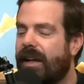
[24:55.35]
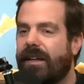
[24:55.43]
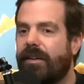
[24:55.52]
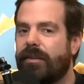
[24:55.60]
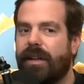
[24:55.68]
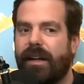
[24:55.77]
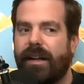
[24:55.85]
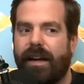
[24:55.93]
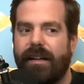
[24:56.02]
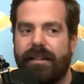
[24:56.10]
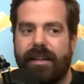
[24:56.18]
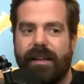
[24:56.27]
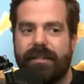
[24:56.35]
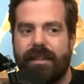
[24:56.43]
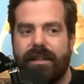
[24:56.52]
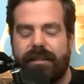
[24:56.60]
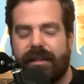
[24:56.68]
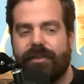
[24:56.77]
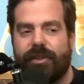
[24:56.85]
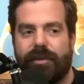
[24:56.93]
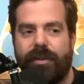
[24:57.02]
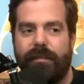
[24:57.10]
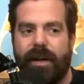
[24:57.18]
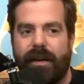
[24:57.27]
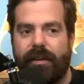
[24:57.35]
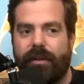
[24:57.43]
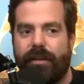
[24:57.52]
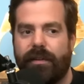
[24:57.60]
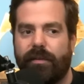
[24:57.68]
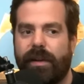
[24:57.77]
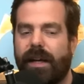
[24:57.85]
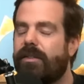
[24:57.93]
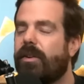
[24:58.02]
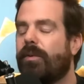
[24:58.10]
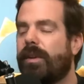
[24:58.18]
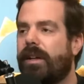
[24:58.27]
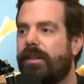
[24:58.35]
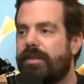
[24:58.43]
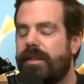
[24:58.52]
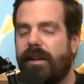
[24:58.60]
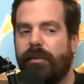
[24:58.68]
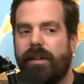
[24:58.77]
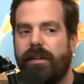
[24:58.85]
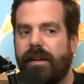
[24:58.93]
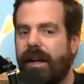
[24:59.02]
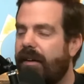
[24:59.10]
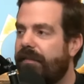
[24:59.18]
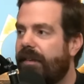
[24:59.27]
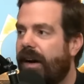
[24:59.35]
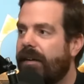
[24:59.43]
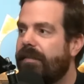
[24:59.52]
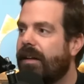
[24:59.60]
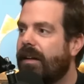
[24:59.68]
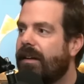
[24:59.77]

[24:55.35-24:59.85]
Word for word: Yeah. I think I said this on Circling Back earlier this week. I don't really understand why you need to have 5.